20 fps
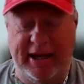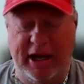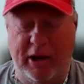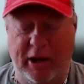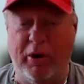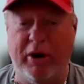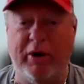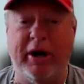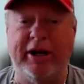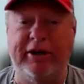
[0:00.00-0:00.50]

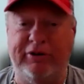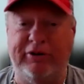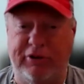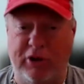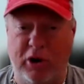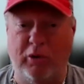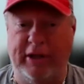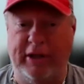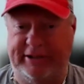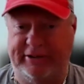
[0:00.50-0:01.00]
And what do I
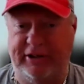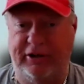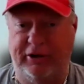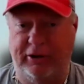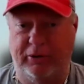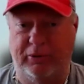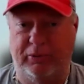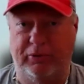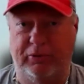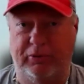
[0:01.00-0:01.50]
don't like to
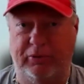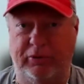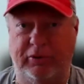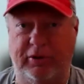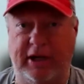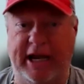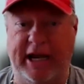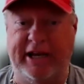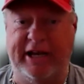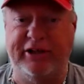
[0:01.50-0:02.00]
do?
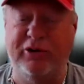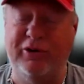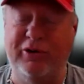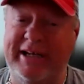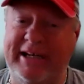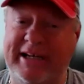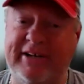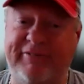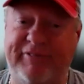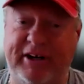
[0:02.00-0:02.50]
And you
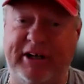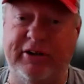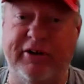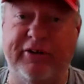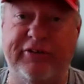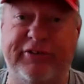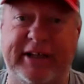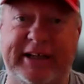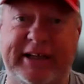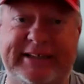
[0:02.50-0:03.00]
need to figure
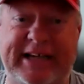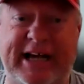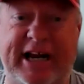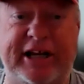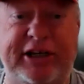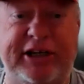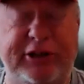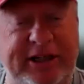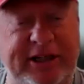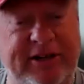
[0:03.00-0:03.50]
those things
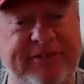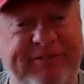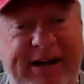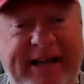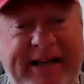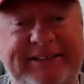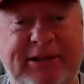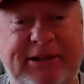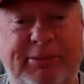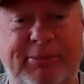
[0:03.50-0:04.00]
out. You need to
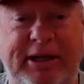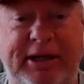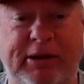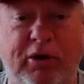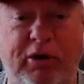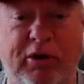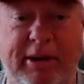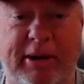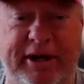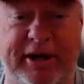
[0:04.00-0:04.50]
find somebody that
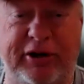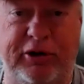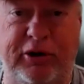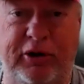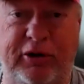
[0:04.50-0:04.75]
will come in and